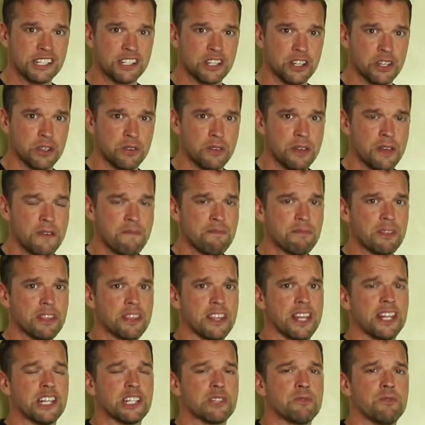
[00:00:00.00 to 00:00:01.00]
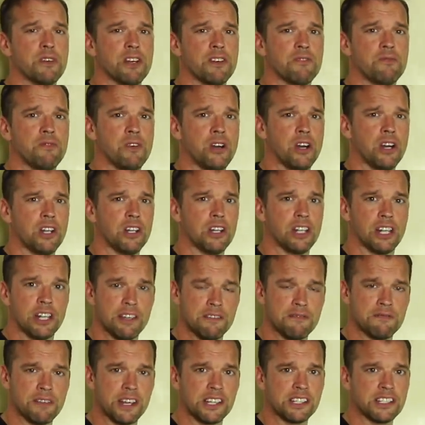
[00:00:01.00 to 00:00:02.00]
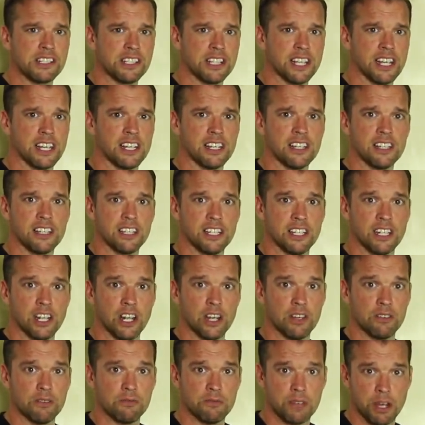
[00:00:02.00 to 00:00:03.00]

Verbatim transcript: do, then it's worthwhile investing, you know,